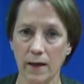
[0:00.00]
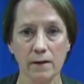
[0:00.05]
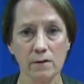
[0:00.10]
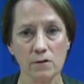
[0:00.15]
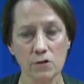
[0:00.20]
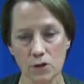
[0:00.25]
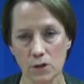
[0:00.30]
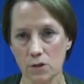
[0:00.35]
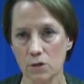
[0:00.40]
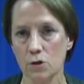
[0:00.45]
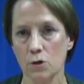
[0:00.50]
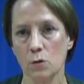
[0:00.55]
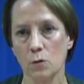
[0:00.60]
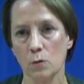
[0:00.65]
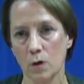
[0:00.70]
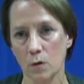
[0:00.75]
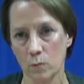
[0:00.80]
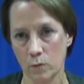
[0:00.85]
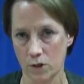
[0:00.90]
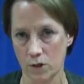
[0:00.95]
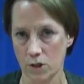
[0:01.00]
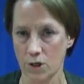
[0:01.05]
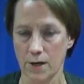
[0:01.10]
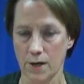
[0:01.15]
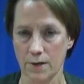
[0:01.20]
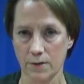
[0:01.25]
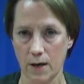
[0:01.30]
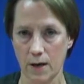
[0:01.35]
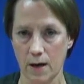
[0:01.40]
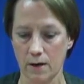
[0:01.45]
Can she do it when she
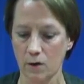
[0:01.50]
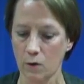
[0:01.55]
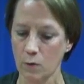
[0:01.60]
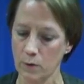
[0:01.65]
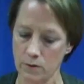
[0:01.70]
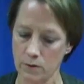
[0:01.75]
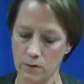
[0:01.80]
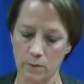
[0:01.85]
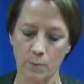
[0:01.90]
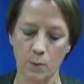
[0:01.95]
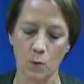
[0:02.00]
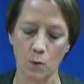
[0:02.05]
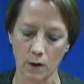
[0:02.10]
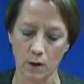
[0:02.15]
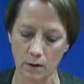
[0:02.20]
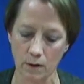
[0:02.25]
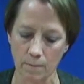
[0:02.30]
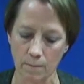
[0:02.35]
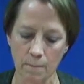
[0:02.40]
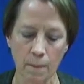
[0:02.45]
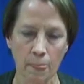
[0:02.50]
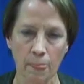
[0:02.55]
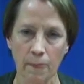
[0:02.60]
has adequate support?